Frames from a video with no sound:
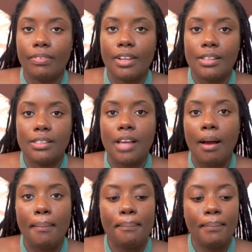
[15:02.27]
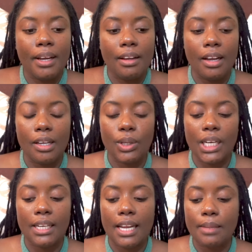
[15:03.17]
some and all
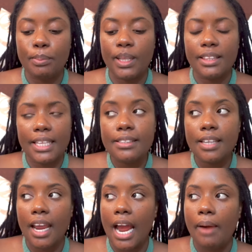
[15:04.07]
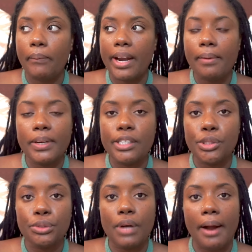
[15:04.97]
of that, but this year I want
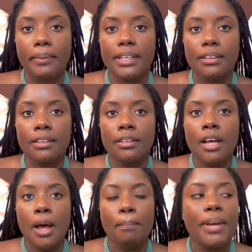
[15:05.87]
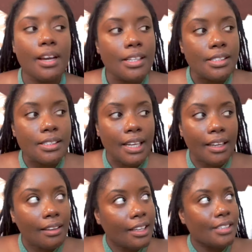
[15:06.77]
to because like
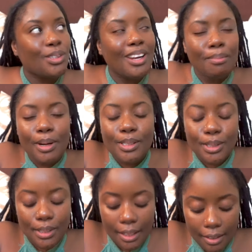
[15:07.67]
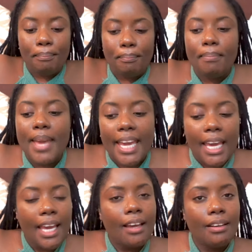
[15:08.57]
it's all about like
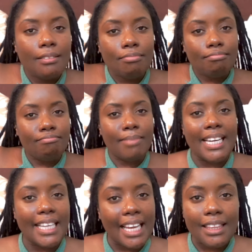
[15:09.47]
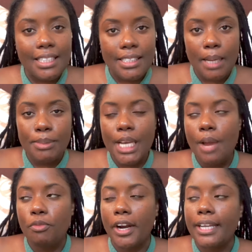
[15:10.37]
making money at the same
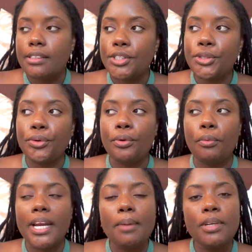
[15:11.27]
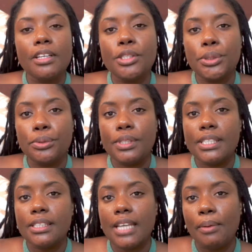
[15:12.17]
time, right? So what I'm gonna do
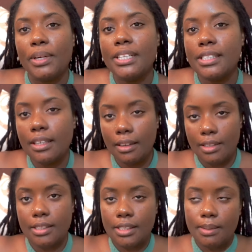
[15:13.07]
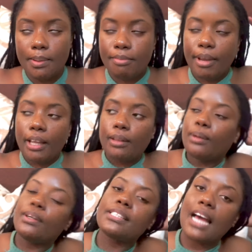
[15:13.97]
is I want to declutter some of my
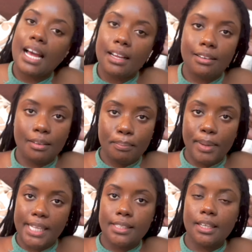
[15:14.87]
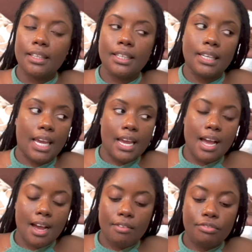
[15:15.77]
clothes and basically like
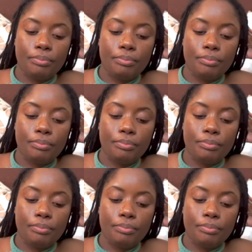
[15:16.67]
have